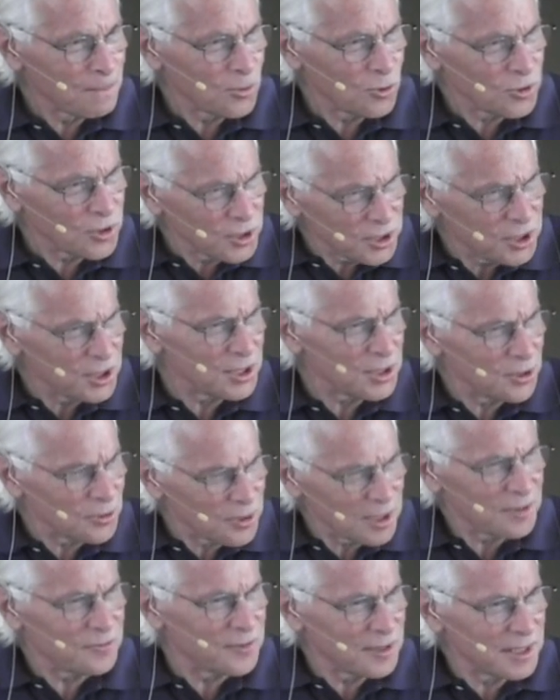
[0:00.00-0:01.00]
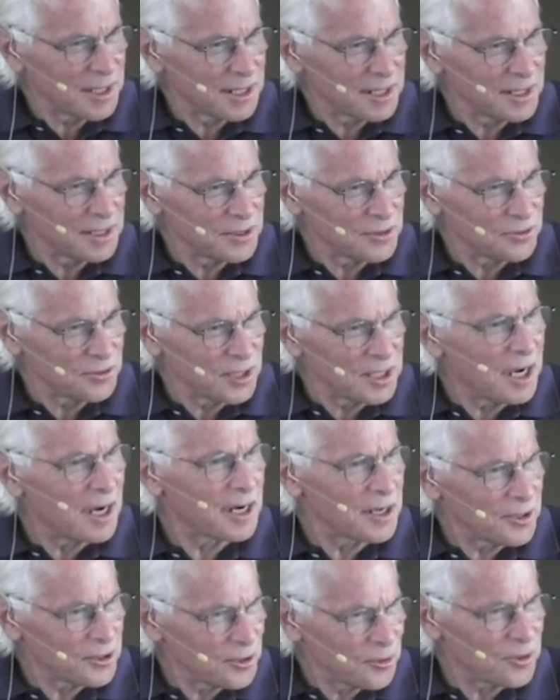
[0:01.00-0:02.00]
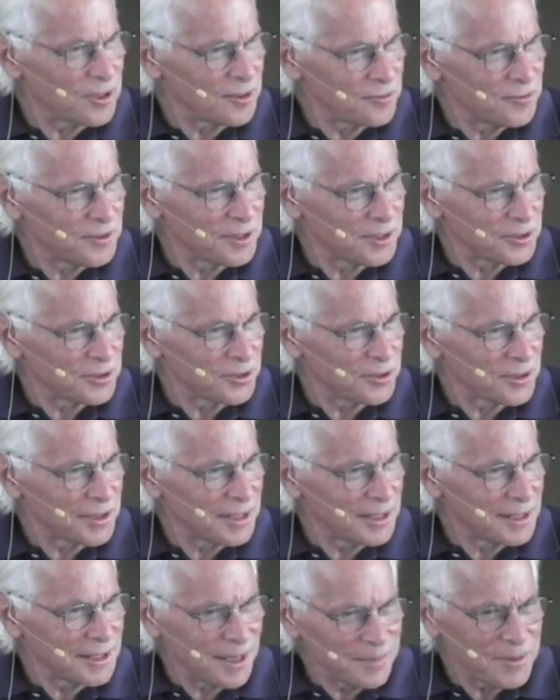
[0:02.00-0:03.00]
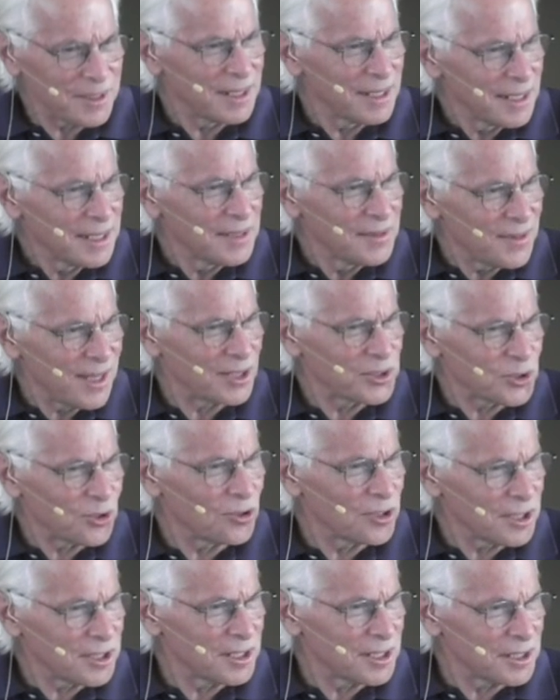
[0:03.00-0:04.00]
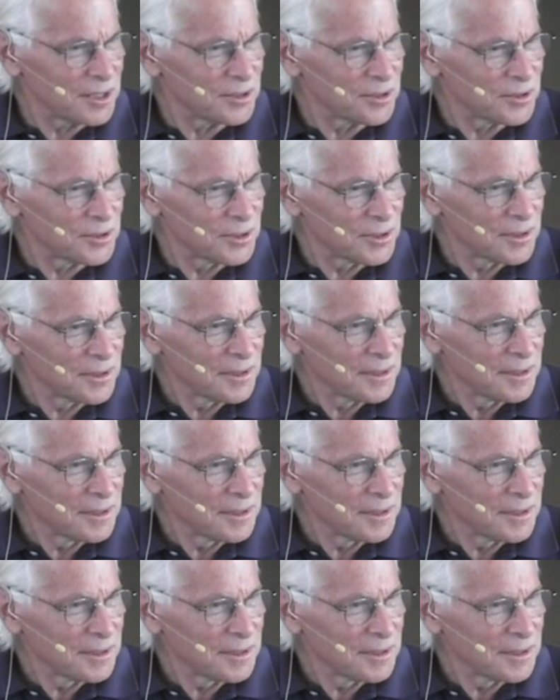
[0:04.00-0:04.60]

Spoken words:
or the tee or whatever that is, the iron or whatever it is, okay? I mean, that's all it is.